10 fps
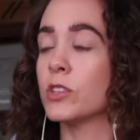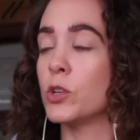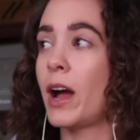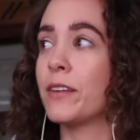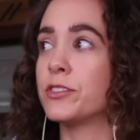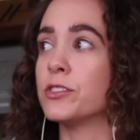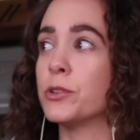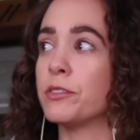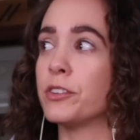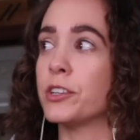You have to
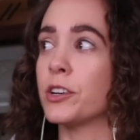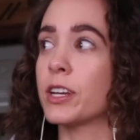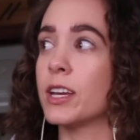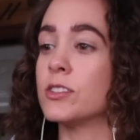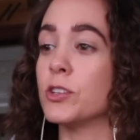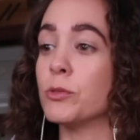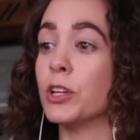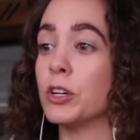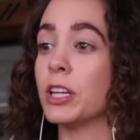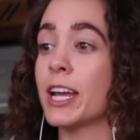do it for your kids. You
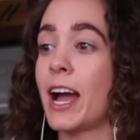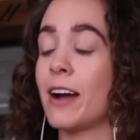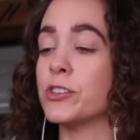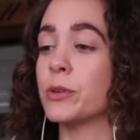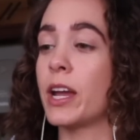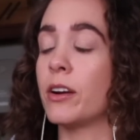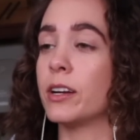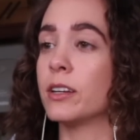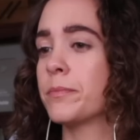literally have to, Karen.